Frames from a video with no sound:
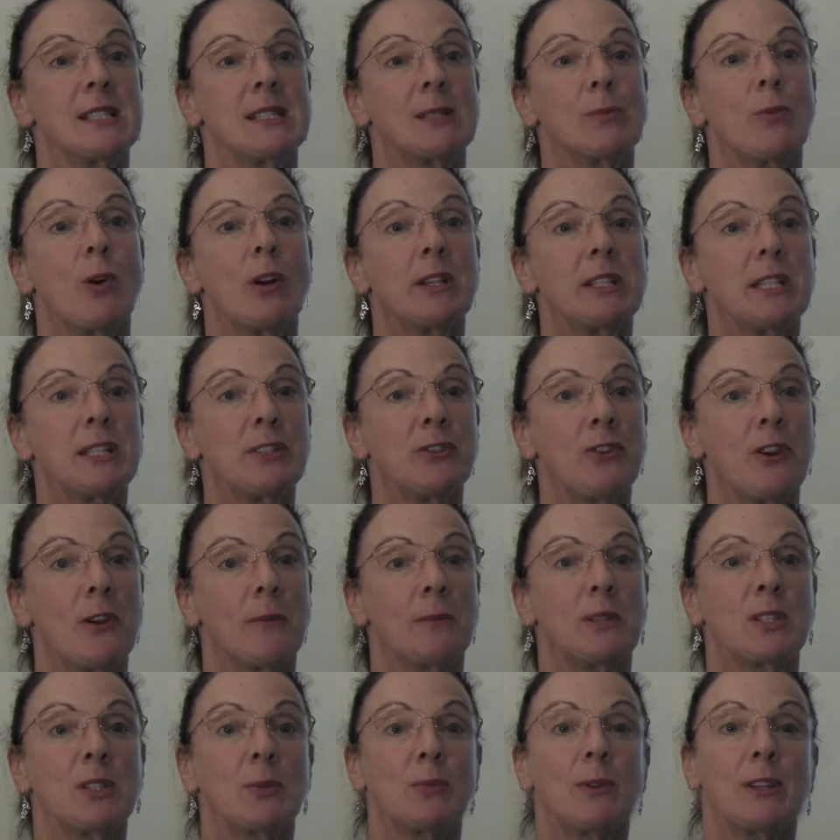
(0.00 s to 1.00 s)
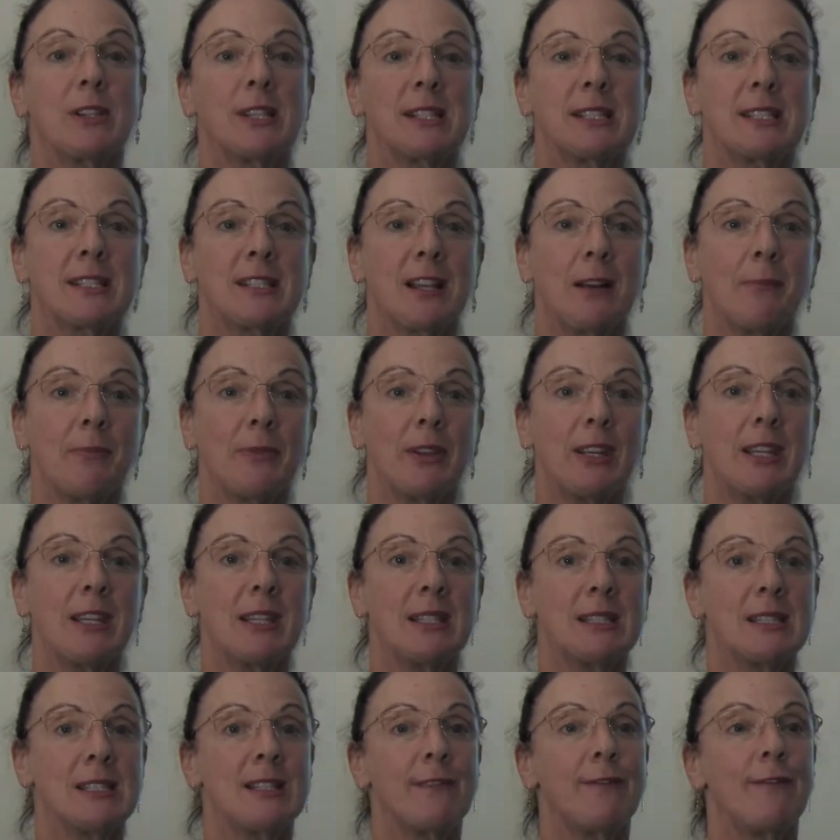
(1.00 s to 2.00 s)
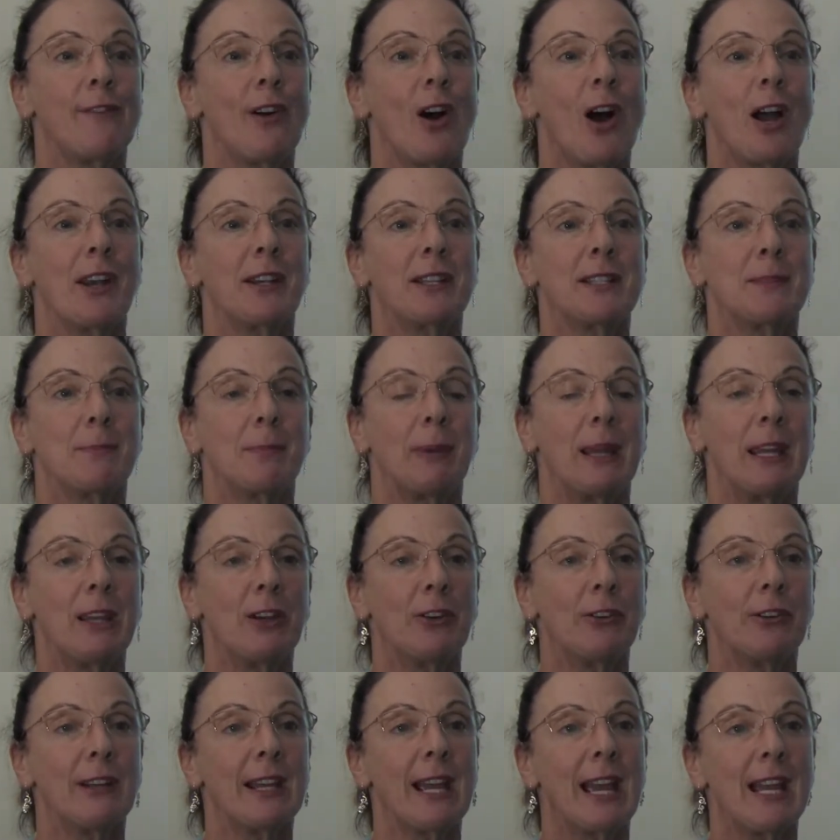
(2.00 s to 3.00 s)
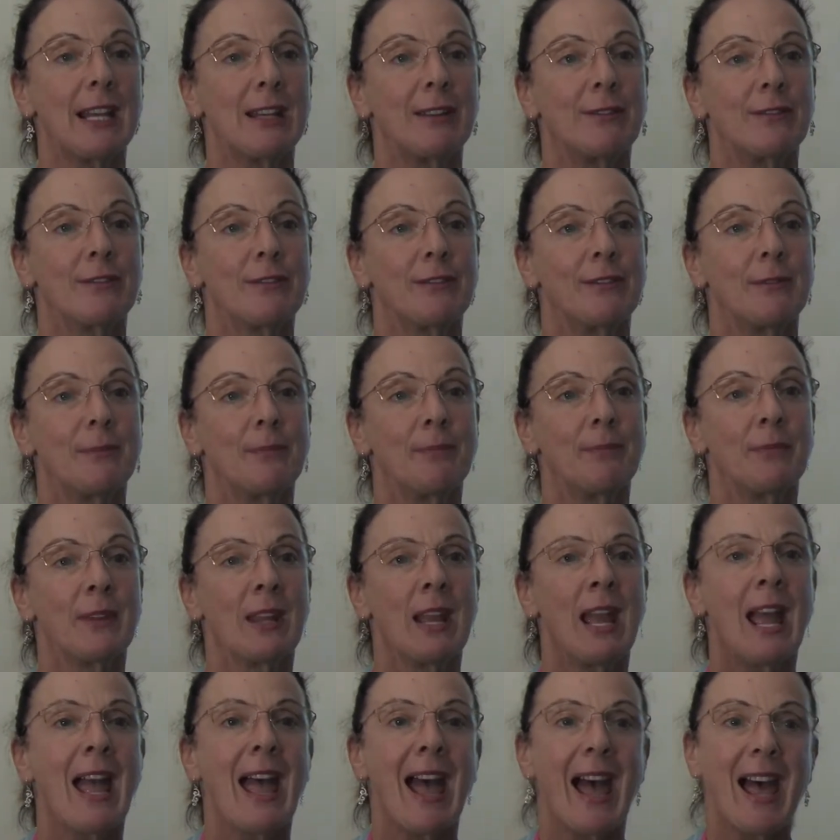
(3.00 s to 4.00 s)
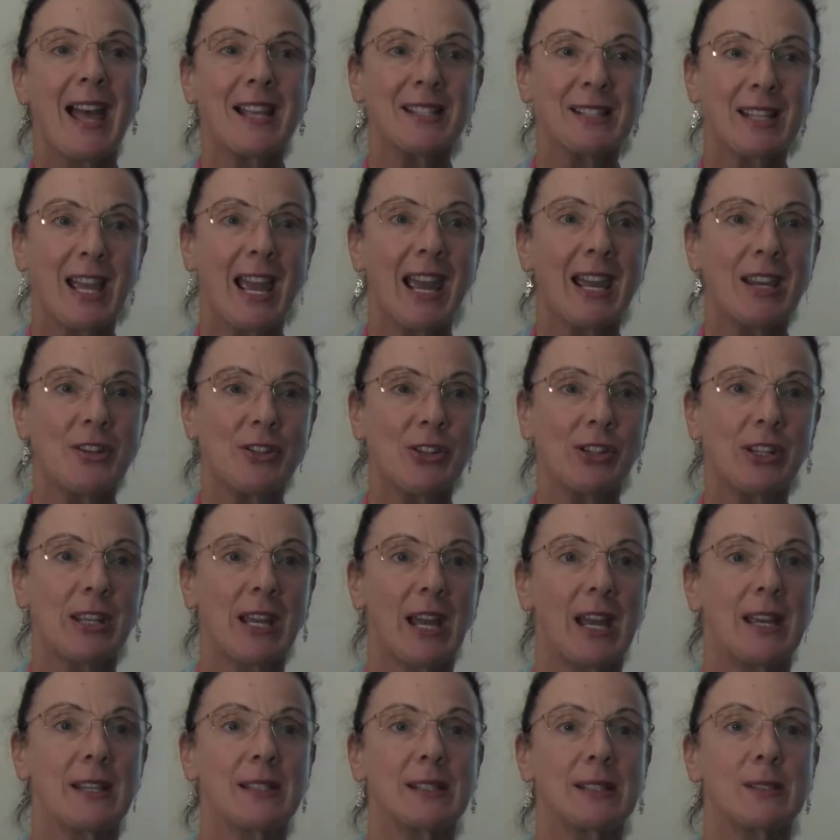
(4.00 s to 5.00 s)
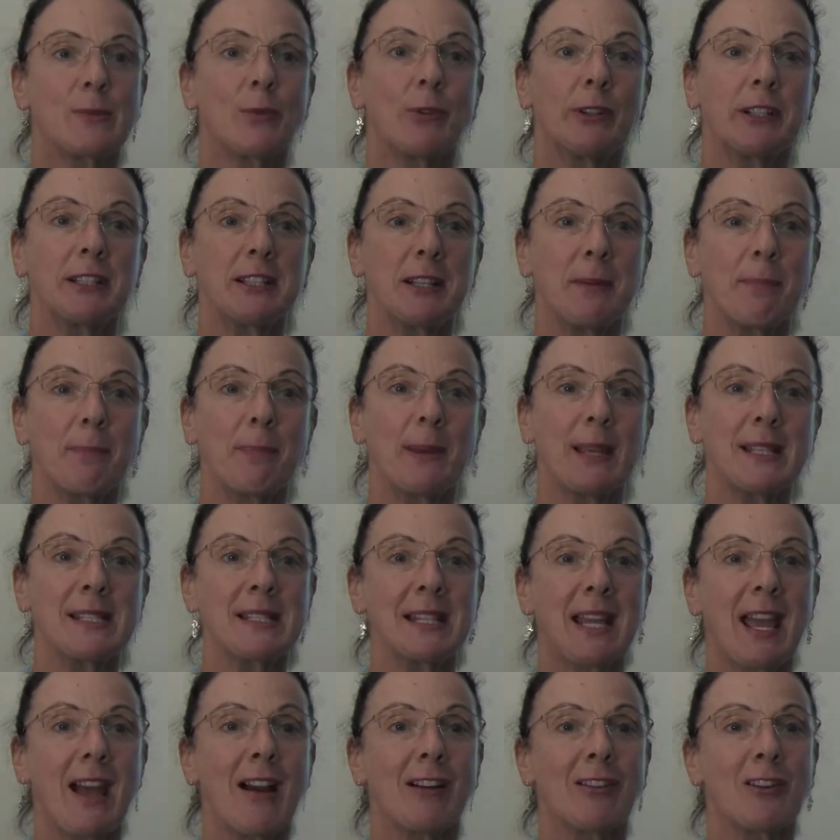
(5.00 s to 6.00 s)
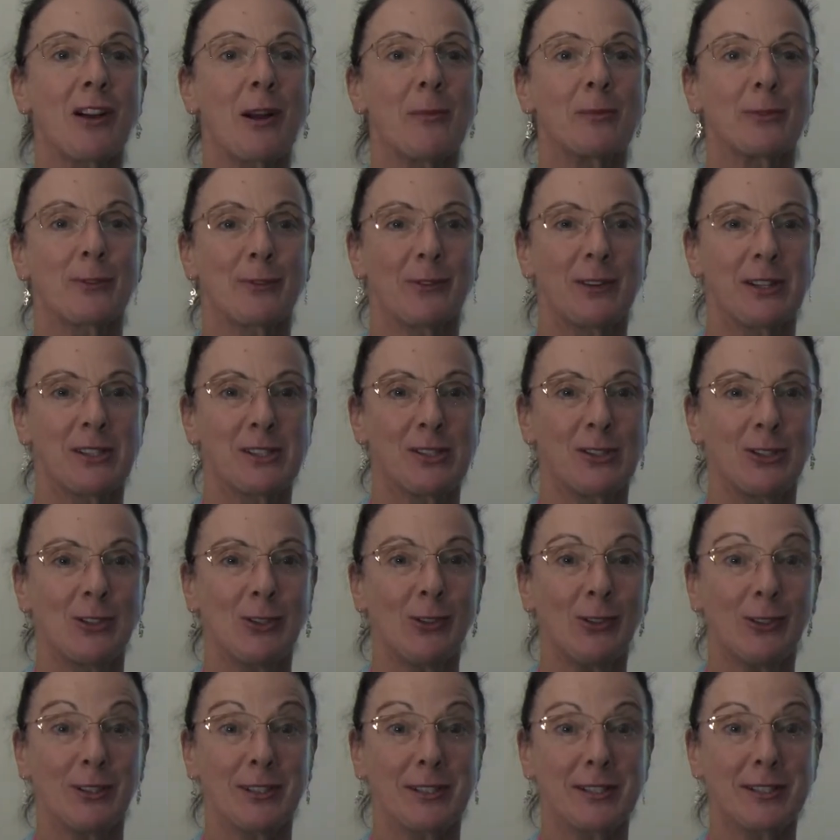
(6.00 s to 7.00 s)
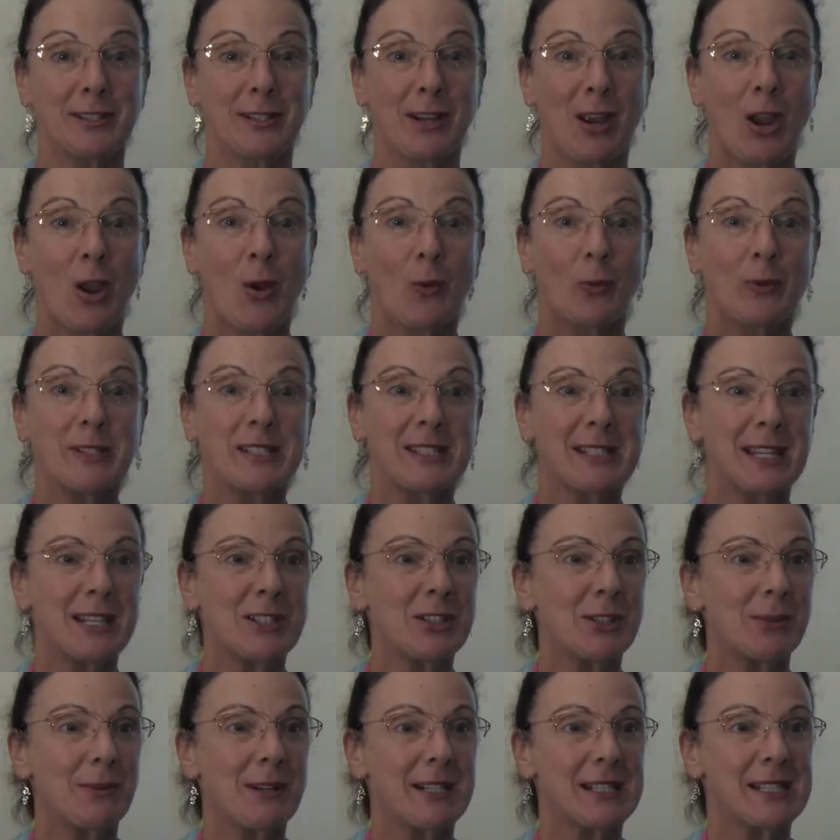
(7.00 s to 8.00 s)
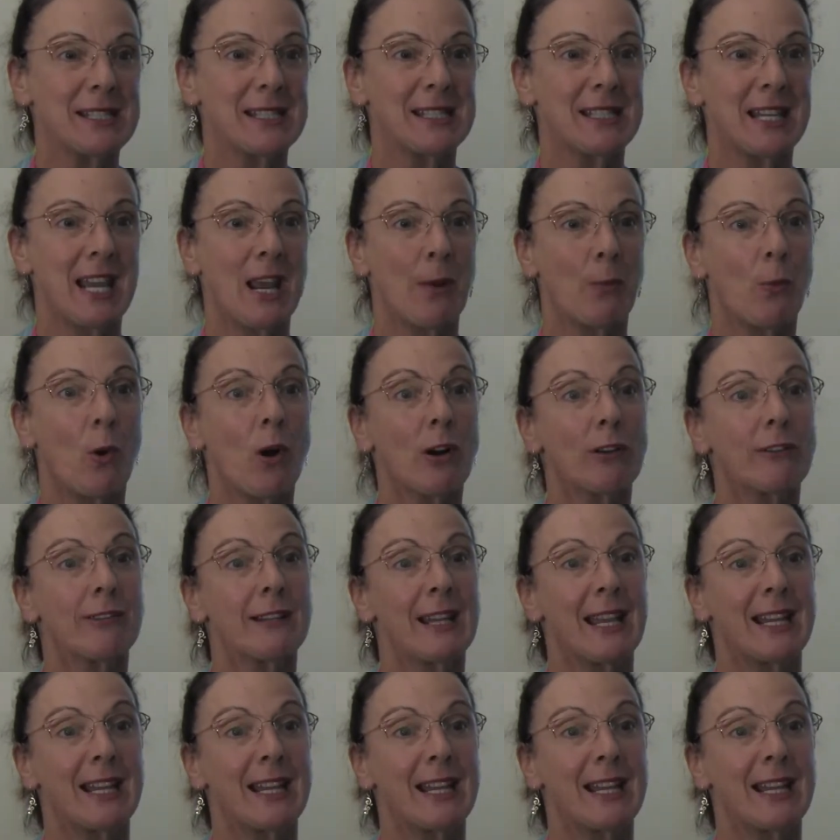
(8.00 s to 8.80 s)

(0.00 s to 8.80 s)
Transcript: is what determines whether something is defined as being creative. As educators wanting the best outcomes for our students, we seek to understand what